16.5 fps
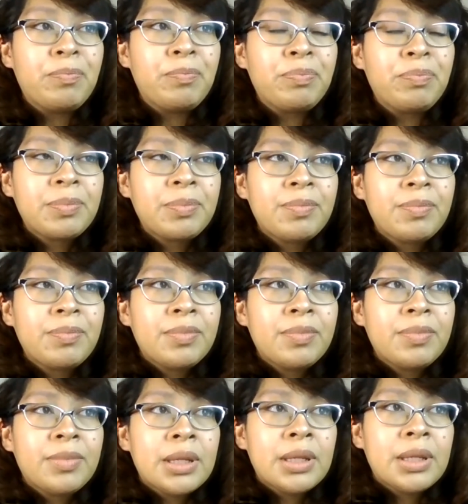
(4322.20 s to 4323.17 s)
monologue.
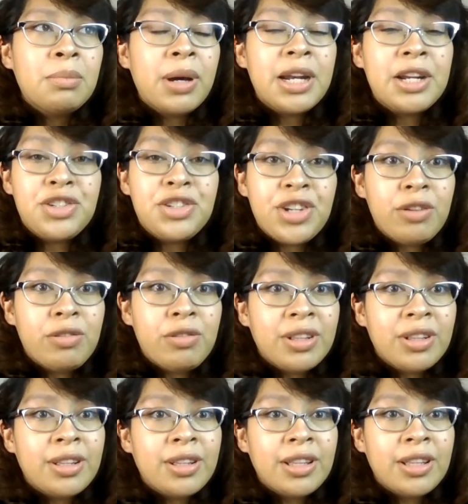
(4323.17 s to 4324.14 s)

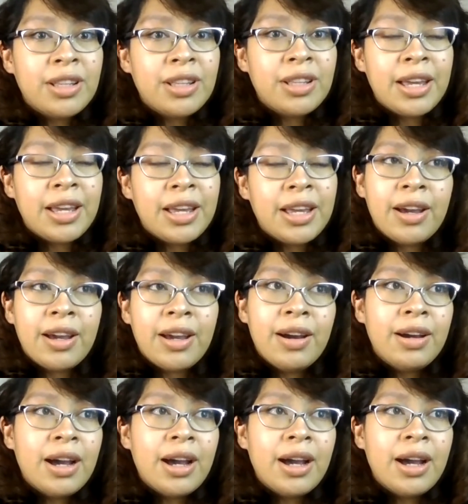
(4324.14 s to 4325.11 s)
But in
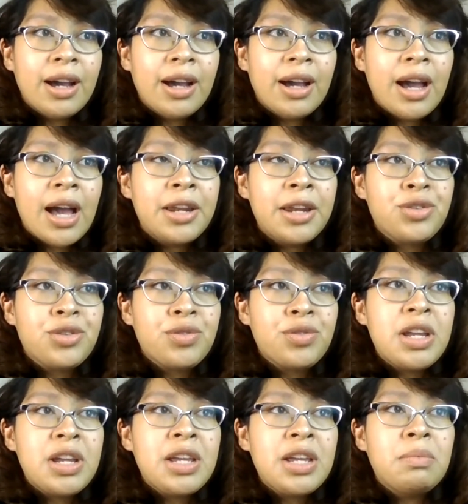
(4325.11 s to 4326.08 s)
general,
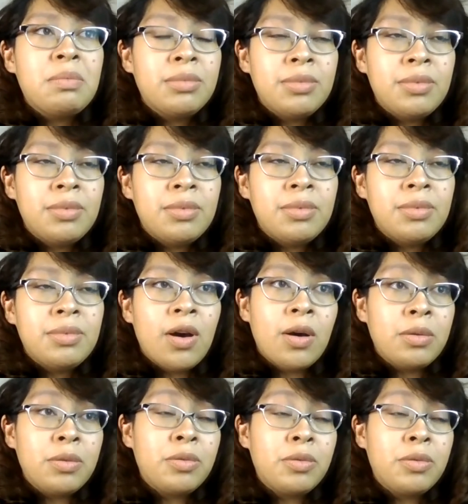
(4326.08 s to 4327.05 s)
I had a
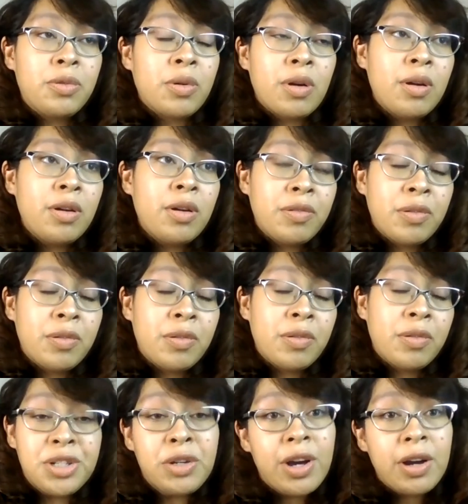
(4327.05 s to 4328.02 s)
dream
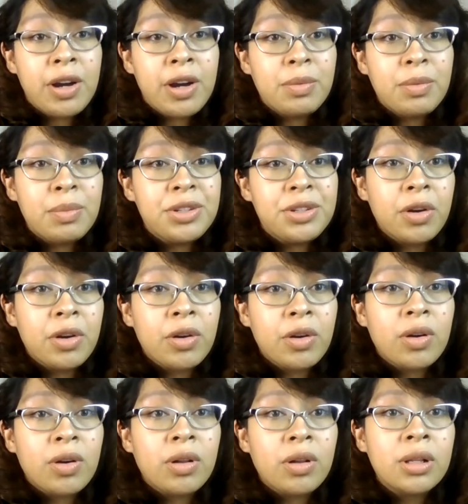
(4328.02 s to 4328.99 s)
for
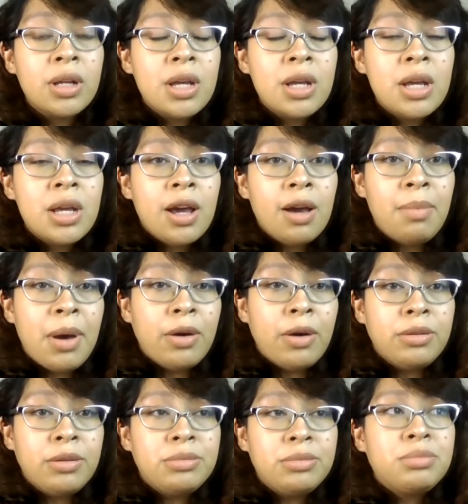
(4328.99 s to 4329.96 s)
Dear Undocumented
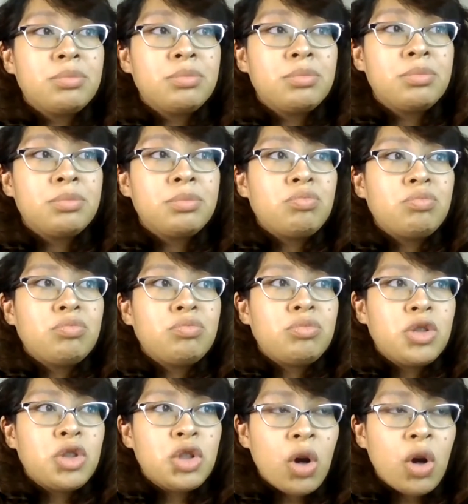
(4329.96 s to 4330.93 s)
Girl
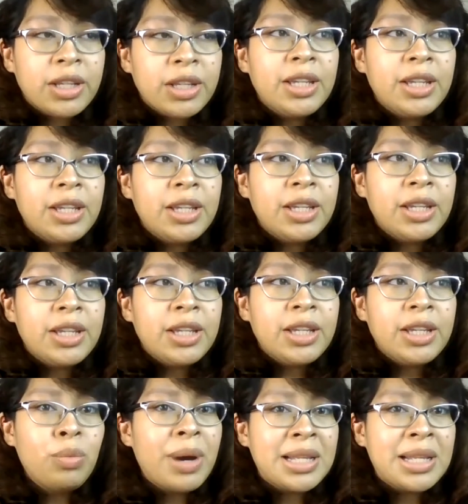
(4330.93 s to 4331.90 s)
about
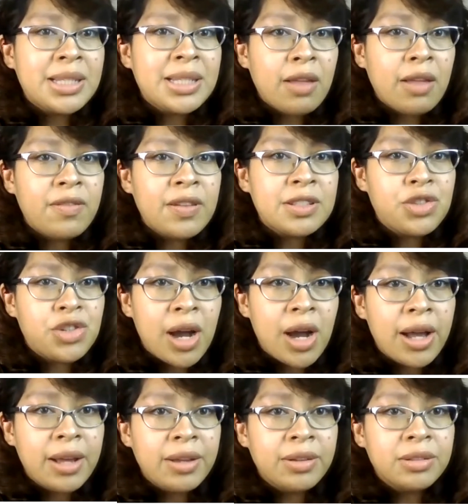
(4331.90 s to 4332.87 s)
talking
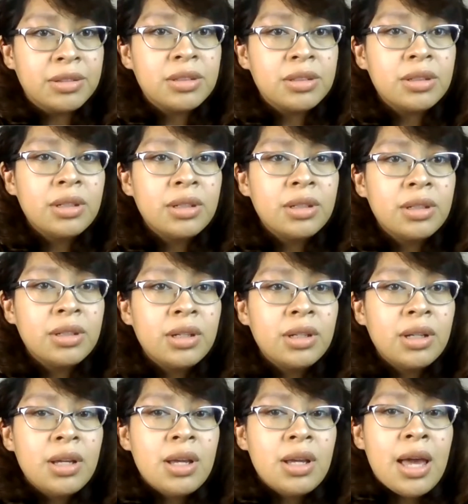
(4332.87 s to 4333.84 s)
to myself as a
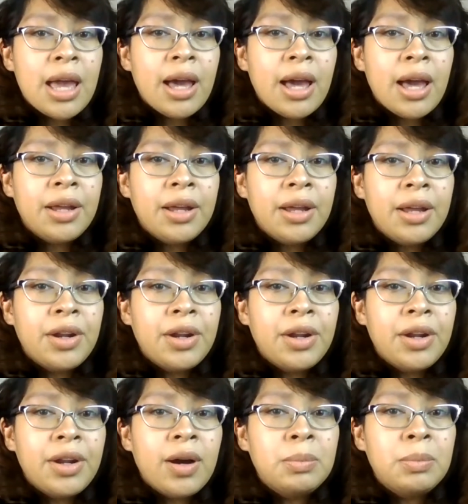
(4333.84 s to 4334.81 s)
child
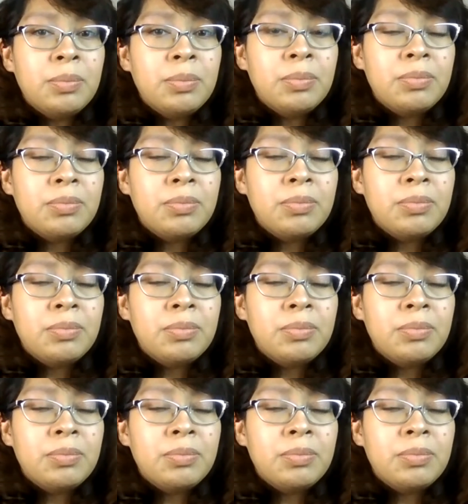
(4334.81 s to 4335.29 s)
and